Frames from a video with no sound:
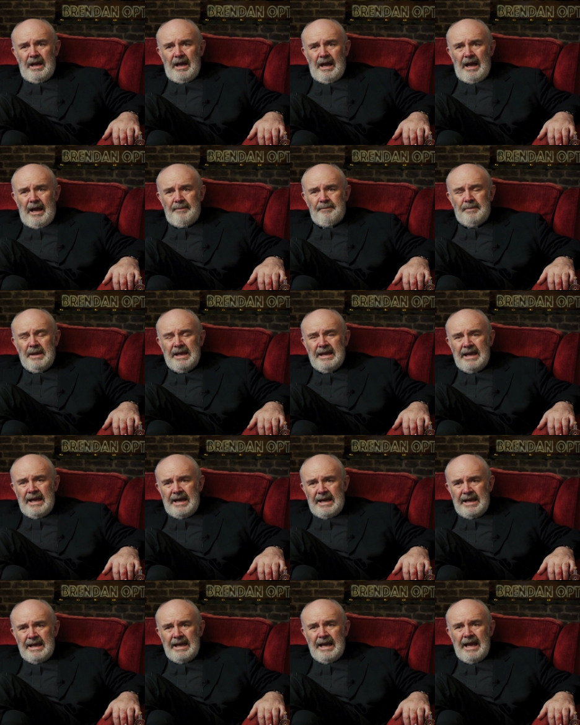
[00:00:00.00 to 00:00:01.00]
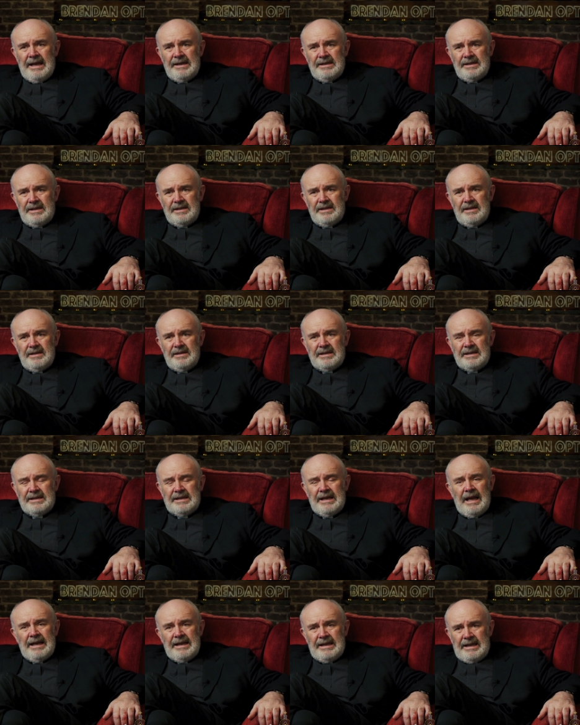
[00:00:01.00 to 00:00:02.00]
a beginning and
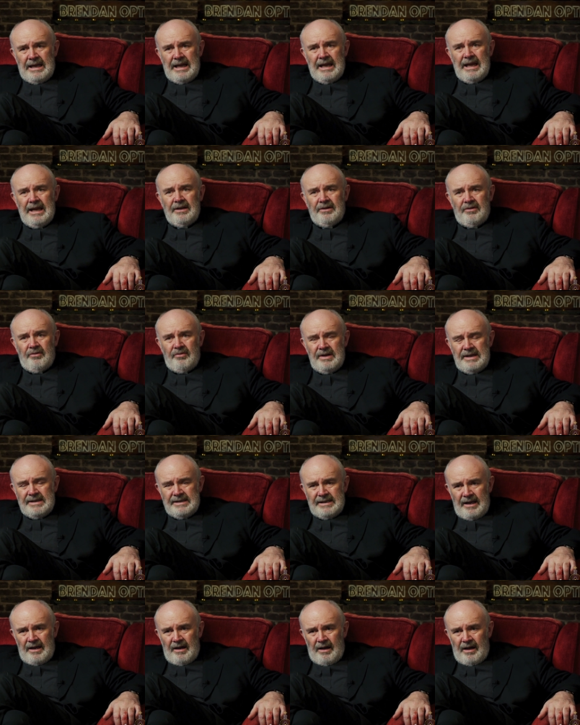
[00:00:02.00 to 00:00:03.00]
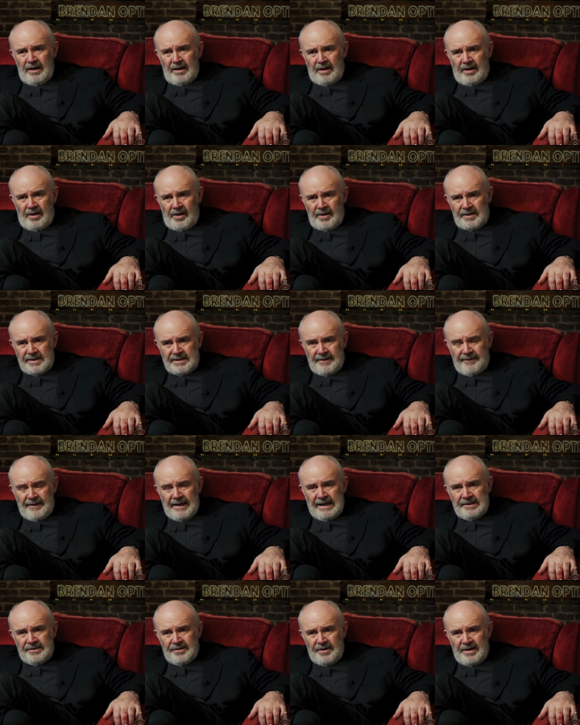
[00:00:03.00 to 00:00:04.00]
slightly increasing Holocaust of
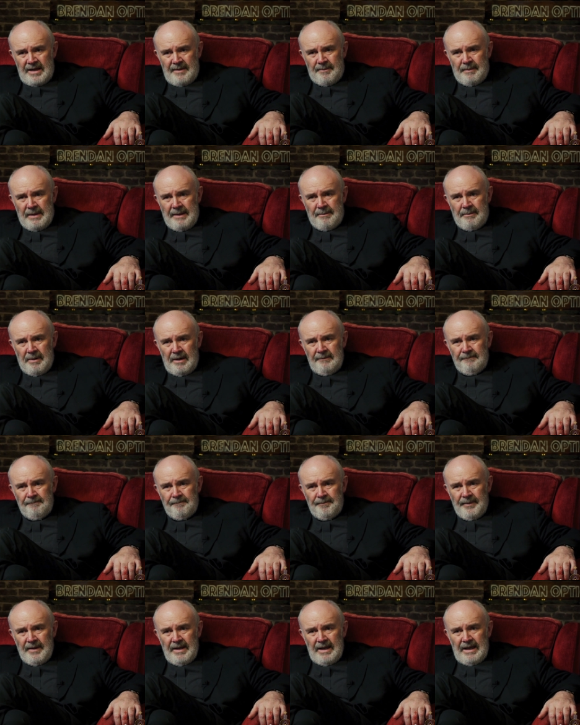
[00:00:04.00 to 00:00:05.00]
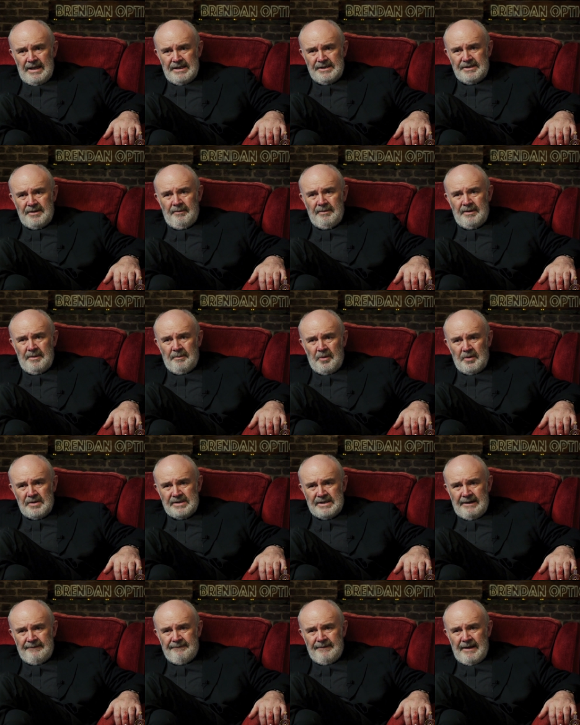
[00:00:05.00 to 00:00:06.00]
elderly people in some of the
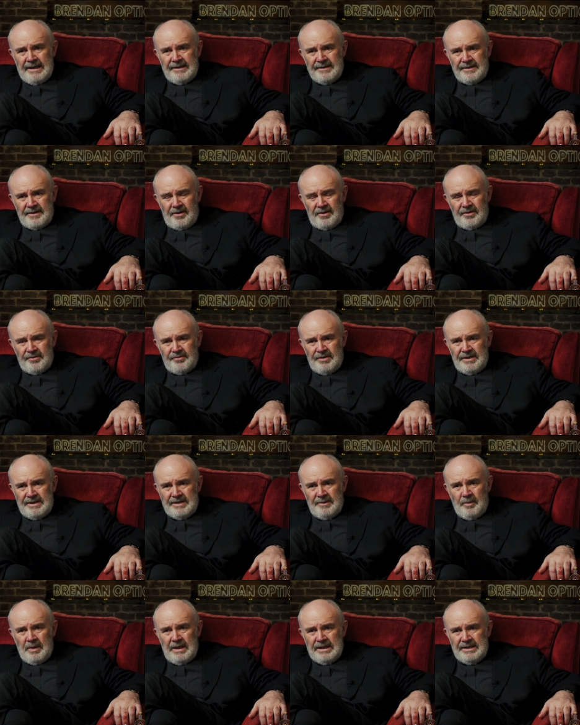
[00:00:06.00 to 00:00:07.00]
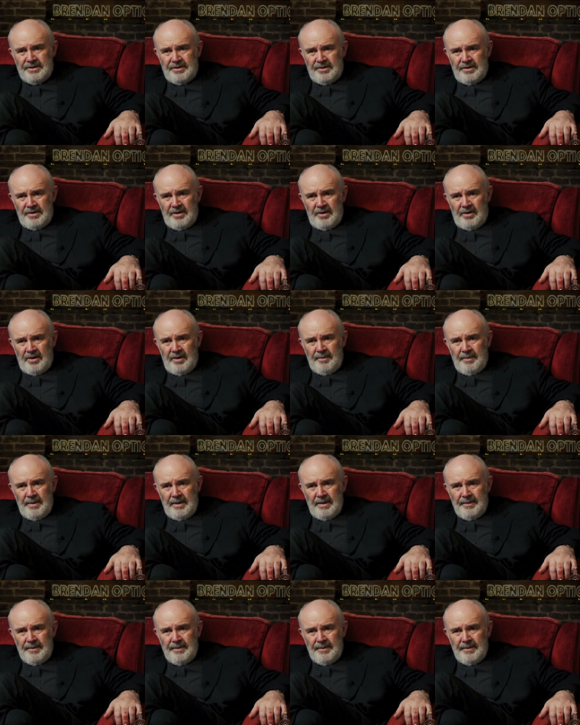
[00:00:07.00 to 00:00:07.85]
most advanced countries in Western Europe,